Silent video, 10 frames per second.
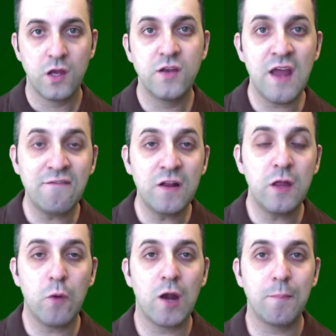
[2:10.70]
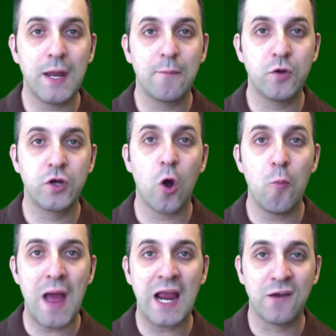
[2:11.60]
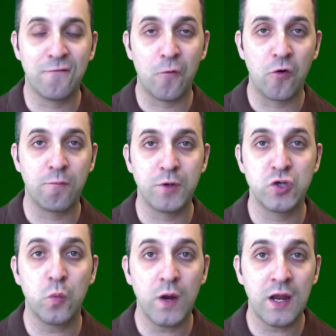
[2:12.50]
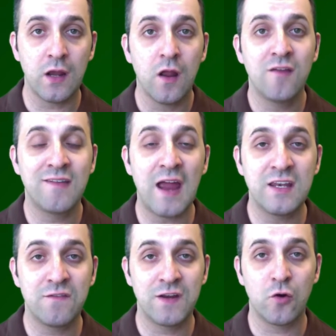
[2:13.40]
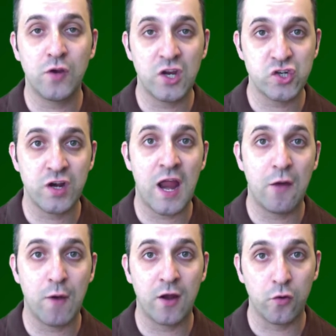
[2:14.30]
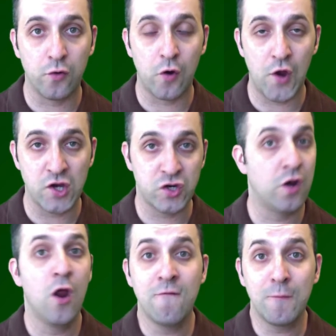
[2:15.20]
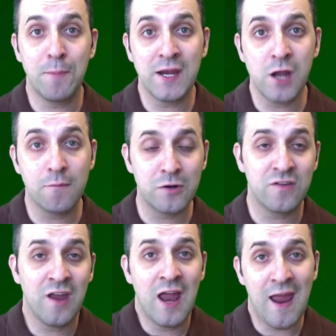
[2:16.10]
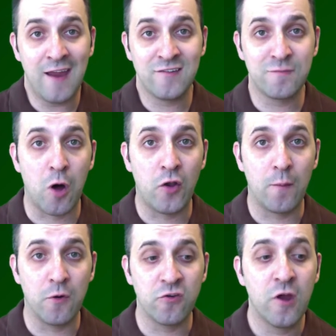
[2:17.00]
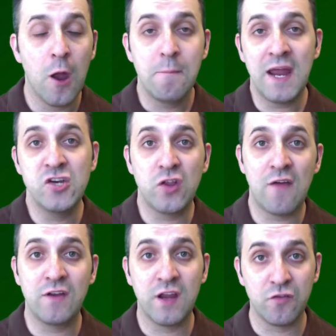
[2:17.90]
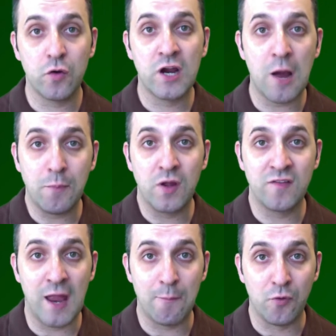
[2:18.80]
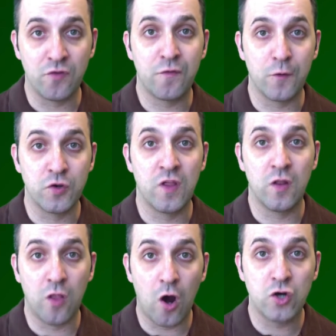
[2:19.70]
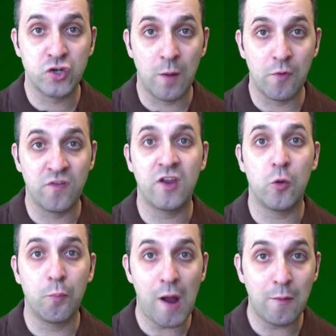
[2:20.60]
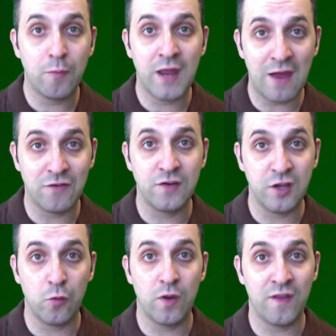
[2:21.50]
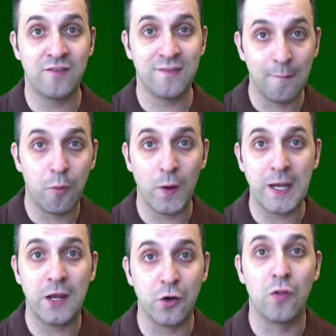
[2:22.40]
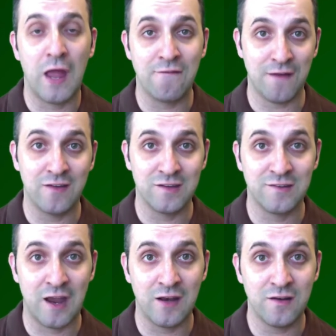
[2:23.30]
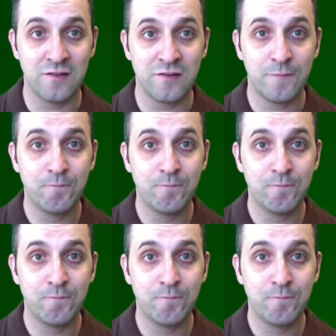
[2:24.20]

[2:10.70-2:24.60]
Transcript: You definitely want to be able to go back and forth between scientific notation and regular notation for big numbers and small numbers. Page 11 gives you a couple examples for the large numbers that you'll probably have to deal with at some point in your life as a scientist.